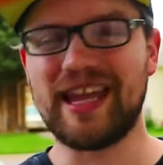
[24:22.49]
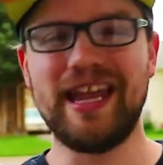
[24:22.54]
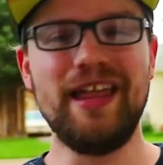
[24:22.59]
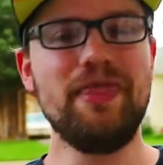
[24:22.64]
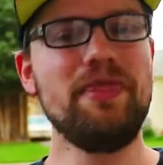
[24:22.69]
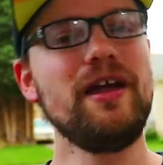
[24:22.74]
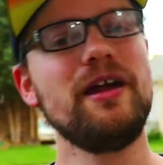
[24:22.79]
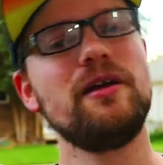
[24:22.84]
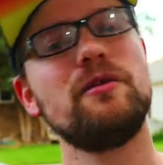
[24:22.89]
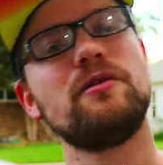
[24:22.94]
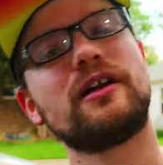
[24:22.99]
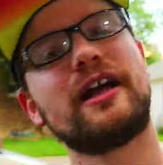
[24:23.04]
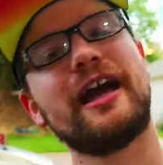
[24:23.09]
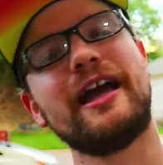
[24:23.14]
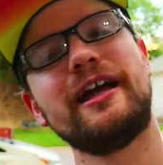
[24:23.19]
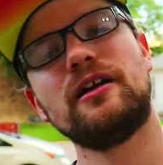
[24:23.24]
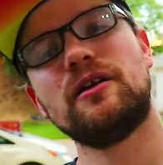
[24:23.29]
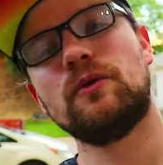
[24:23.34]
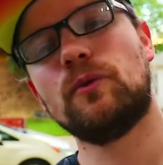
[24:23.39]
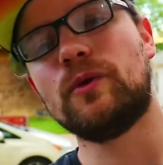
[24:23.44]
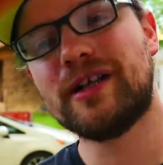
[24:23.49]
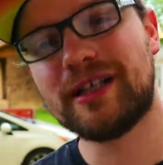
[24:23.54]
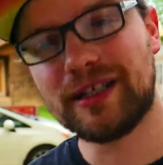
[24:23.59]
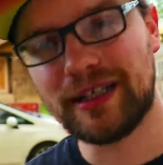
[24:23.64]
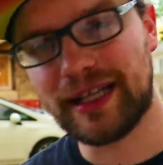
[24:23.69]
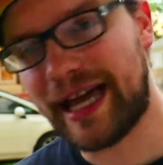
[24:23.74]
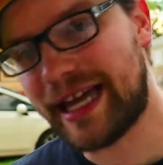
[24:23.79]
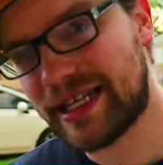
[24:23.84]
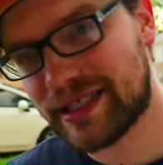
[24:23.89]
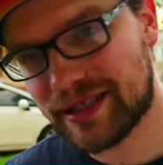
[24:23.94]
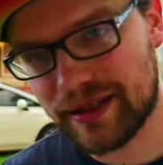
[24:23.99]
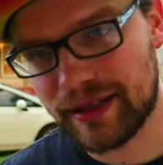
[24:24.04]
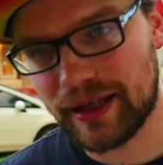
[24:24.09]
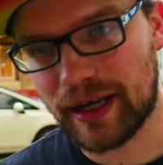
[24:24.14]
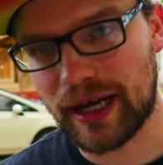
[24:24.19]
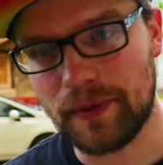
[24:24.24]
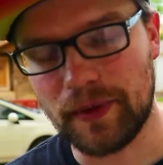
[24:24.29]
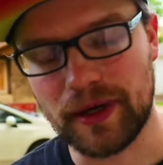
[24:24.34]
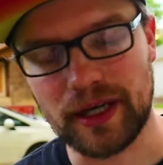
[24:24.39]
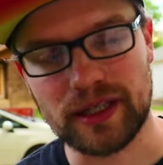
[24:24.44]
And then kind of one last
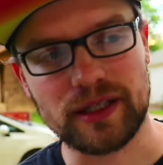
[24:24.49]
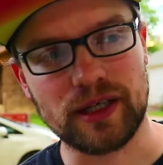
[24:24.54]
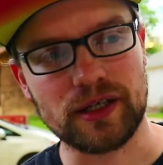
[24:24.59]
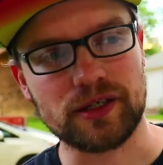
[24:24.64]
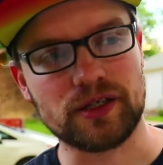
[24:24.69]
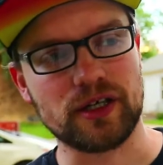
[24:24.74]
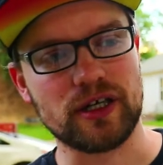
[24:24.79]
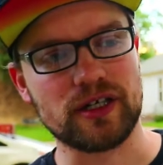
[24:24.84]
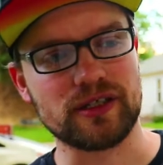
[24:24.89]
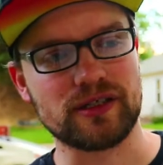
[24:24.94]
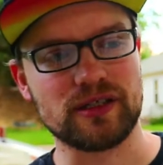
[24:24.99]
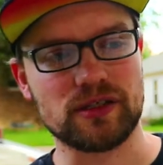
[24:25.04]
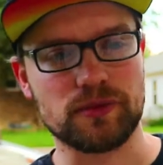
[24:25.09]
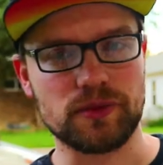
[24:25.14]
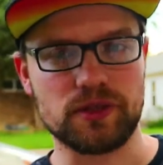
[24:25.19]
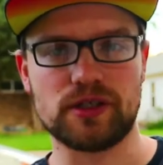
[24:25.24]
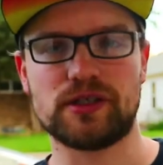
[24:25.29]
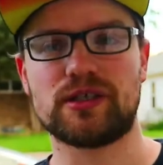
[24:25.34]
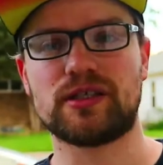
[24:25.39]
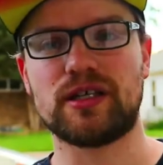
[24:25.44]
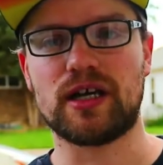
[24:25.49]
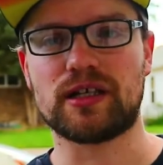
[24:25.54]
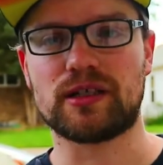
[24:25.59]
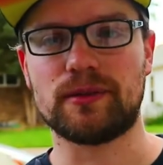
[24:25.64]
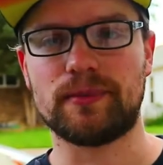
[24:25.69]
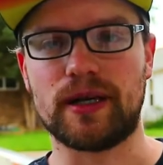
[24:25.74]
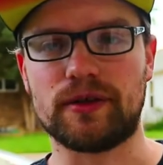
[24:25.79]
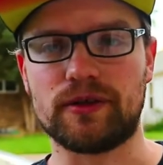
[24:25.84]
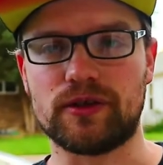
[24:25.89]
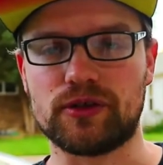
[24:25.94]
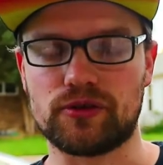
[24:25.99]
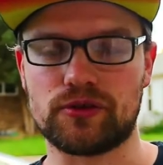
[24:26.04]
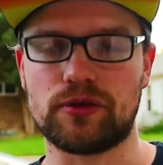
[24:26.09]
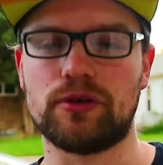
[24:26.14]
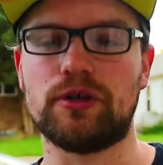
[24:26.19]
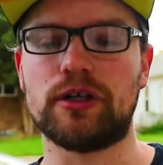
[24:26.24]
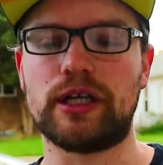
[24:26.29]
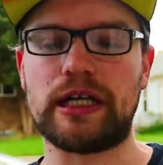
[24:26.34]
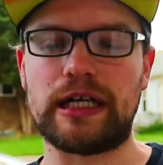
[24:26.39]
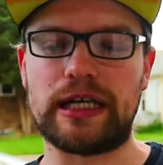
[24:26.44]
thing I want to touch on, since we just talked about the
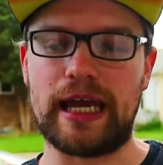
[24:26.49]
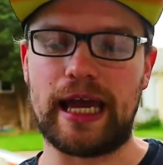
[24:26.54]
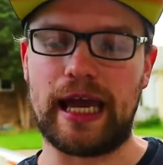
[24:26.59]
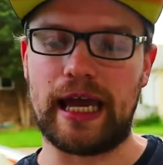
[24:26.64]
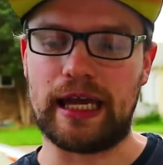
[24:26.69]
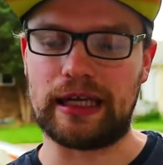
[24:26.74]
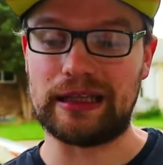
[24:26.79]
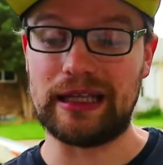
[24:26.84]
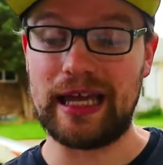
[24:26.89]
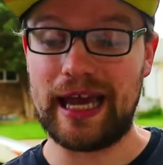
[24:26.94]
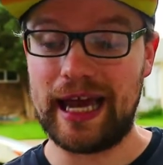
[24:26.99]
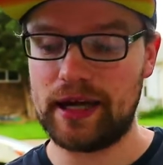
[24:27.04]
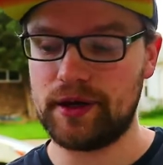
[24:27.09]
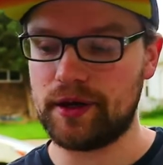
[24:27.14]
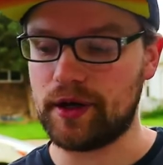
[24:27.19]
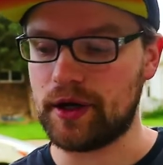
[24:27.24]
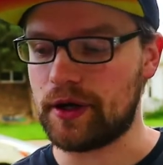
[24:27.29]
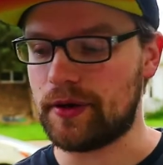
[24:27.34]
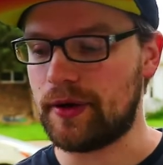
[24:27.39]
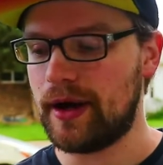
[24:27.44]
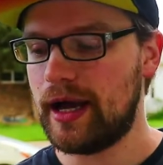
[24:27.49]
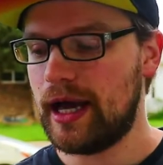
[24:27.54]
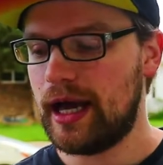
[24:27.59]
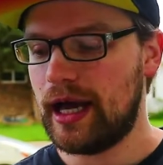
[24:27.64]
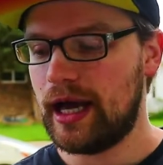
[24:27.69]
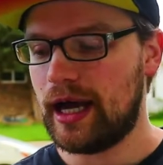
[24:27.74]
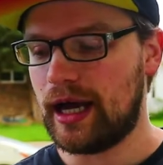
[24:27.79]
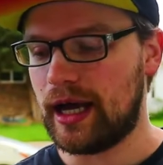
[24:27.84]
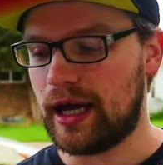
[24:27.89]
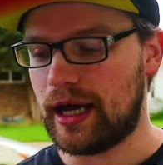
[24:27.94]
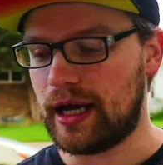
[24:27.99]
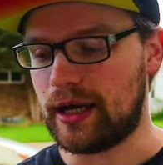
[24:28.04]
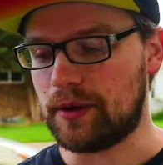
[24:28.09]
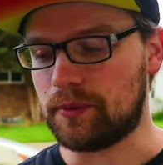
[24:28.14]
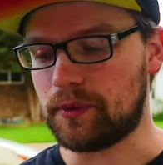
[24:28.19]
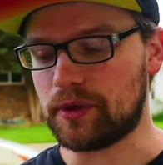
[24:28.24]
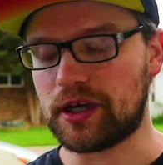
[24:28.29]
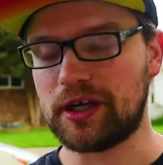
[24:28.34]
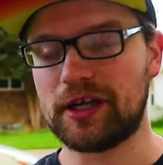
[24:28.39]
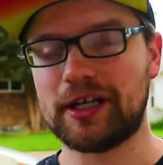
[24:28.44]
droid and Lando, uh,
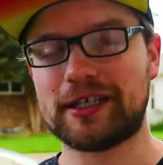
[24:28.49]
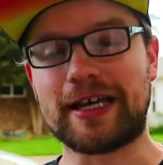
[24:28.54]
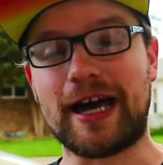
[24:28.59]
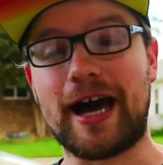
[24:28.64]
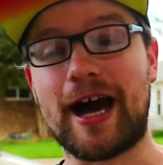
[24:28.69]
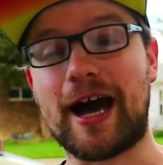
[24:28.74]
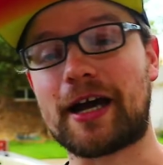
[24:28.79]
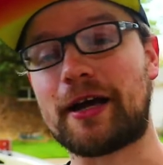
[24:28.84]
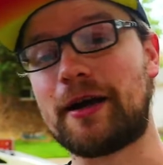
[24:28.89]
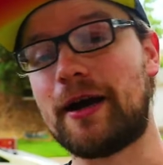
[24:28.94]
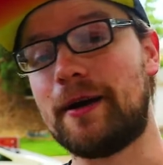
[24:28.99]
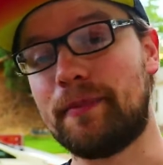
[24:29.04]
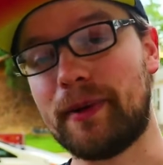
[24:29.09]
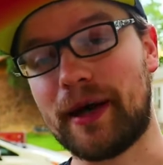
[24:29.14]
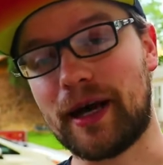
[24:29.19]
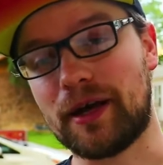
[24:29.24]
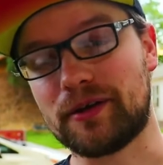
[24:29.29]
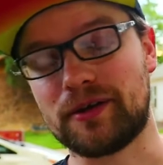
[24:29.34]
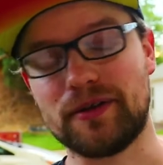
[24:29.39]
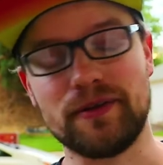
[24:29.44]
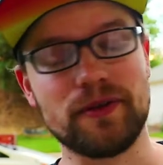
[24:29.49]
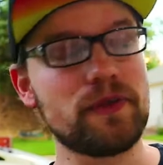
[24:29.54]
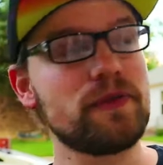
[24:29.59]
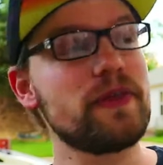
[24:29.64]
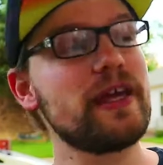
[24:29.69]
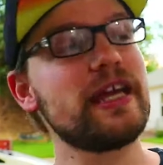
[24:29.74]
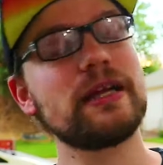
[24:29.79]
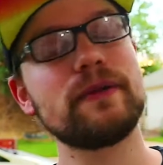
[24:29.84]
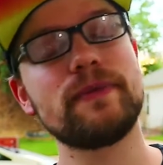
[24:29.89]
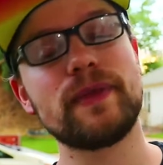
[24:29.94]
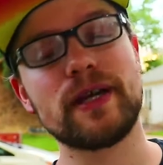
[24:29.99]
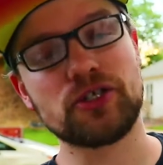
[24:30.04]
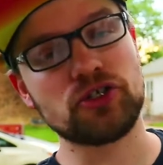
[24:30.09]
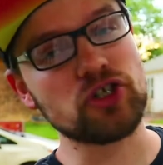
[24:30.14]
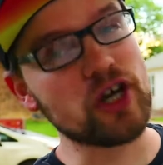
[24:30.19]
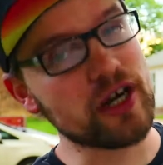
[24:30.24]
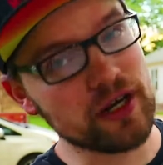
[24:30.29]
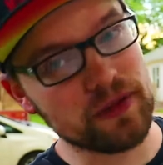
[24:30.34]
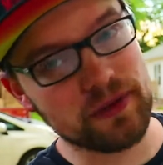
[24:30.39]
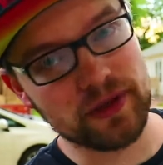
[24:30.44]
we're going to talk about the thing that
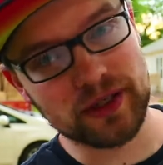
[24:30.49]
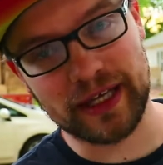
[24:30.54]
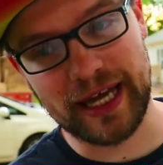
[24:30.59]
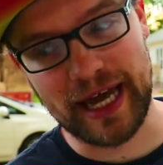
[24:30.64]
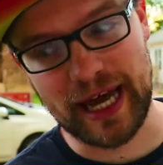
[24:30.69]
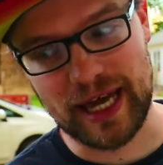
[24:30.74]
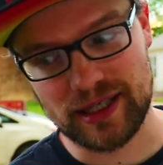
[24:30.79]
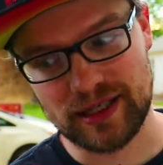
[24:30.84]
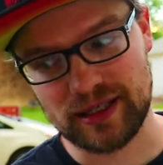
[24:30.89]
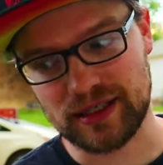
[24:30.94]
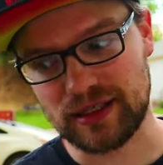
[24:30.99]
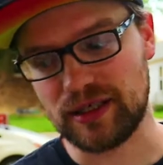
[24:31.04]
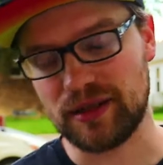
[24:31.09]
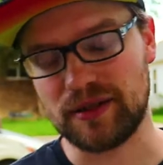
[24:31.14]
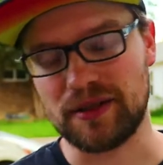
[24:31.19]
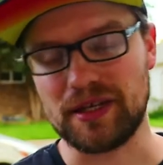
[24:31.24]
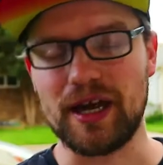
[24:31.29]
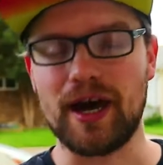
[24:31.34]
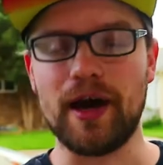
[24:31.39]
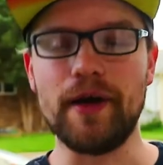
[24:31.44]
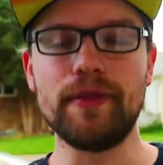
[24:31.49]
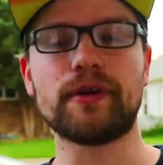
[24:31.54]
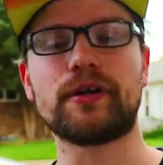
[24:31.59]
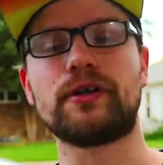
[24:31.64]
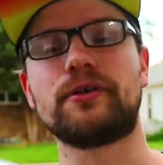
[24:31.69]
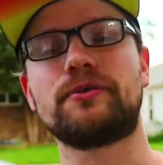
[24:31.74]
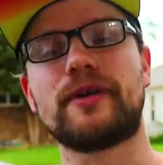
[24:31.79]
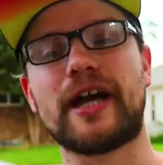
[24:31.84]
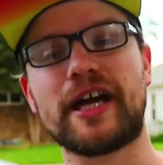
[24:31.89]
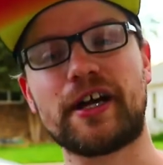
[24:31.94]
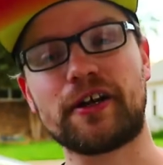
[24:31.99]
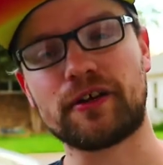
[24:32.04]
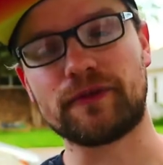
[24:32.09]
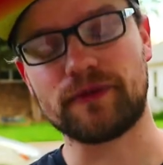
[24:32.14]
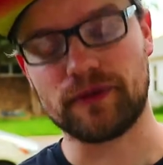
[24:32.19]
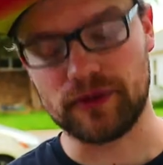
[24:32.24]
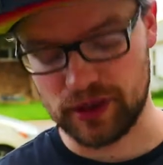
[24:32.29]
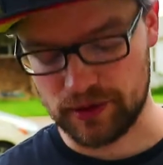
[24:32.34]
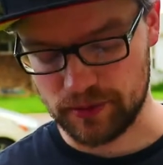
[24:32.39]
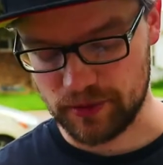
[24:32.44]
Jonathan Kasdan, the other writer
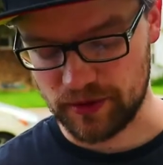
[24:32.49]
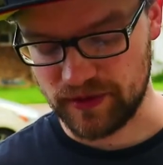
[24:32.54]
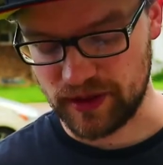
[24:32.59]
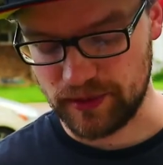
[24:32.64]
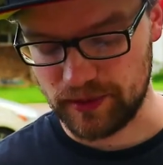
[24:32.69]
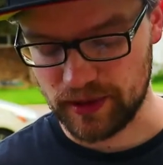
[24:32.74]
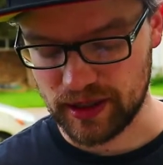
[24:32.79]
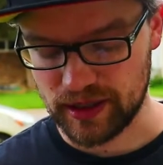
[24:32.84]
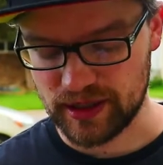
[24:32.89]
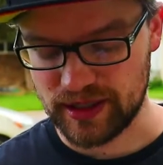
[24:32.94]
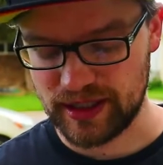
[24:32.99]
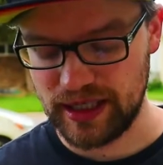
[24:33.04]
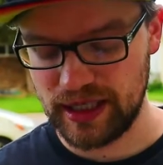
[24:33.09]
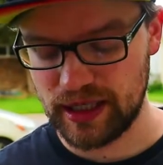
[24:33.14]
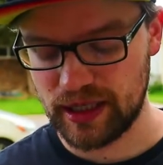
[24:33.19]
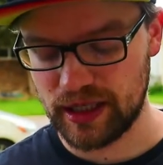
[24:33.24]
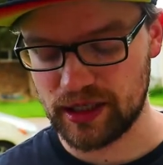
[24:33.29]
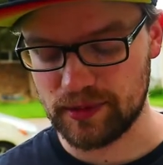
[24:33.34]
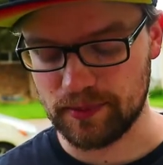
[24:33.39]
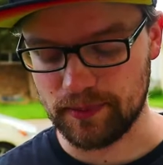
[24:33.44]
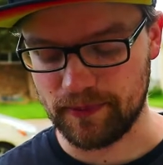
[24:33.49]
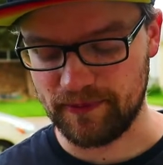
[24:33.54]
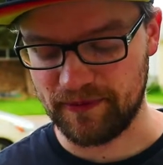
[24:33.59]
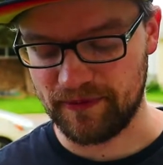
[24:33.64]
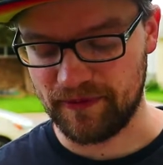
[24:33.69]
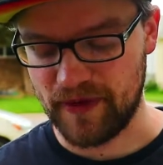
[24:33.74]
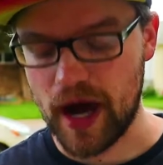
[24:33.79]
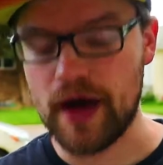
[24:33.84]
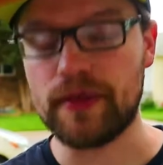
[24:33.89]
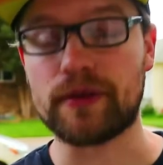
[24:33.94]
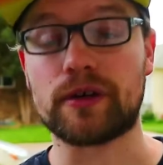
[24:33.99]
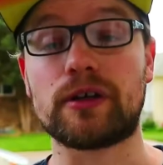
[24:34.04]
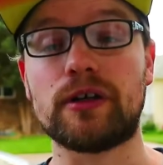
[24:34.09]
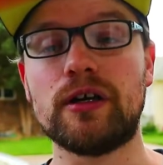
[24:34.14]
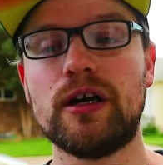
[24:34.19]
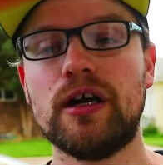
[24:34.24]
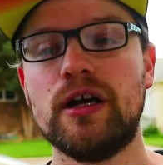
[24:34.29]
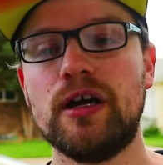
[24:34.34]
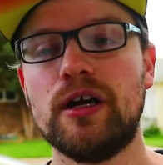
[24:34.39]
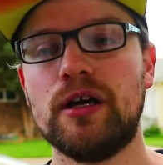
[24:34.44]
for this movie, because he and his
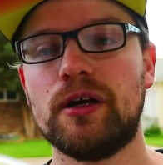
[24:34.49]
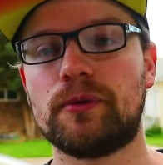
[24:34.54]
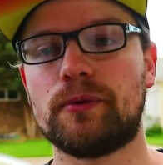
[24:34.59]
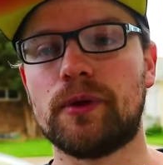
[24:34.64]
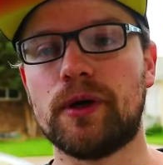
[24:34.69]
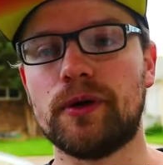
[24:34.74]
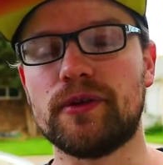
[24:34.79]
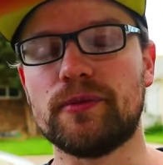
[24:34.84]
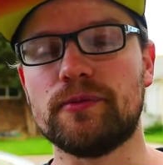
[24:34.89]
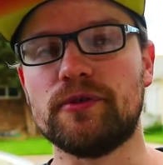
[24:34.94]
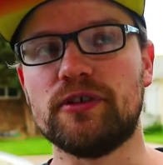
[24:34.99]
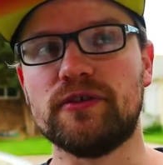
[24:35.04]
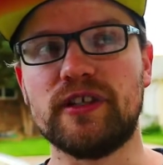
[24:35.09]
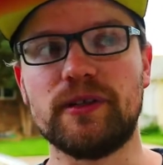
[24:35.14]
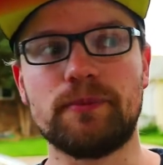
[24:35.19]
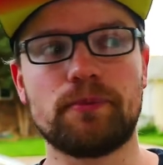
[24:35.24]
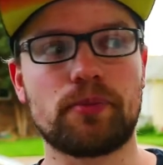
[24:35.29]
father wrote the movie.